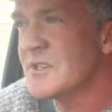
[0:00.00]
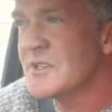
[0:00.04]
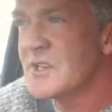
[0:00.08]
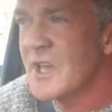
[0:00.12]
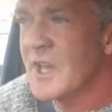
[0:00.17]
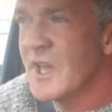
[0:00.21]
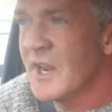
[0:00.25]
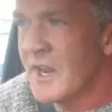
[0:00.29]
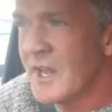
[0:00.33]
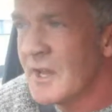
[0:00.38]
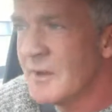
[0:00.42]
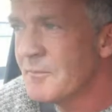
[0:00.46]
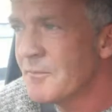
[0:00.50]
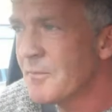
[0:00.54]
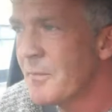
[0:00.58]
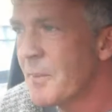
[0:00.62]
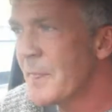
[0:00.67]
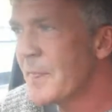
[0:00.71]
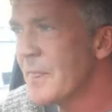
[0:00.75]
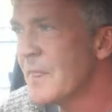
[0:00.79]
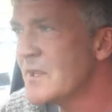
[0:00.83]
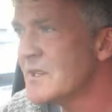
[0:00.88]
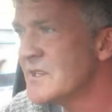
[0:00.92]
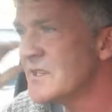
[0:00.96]
to hit it.
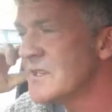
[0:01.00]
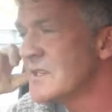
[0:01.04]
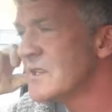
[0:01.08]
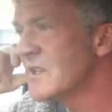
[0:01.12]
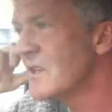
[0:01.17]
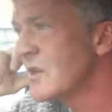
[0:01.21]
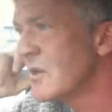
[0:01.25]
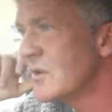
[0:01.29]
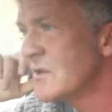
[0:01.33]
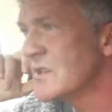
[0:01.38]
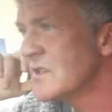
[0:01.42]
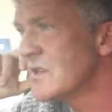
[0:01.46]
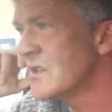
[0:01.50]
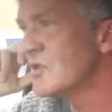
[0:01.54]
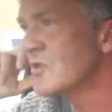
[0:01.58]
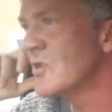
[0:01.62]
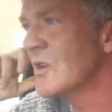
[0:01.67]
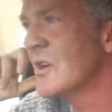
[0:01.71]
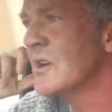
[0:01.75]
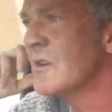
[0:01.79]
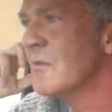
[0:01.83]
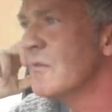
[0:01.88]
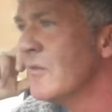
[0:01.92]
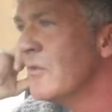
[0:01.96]
This is the UC
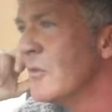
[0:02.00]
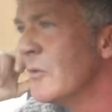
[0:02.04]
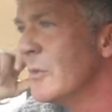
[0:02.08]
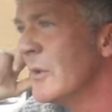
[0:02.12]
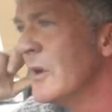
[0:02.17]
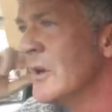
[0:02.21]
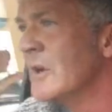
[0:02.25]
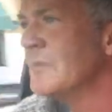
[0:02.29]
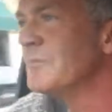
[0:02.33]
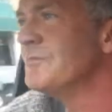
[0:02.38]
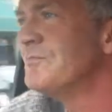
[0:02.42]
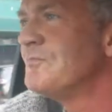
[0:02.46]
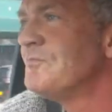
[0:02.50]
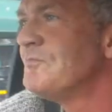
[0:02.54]
training formula.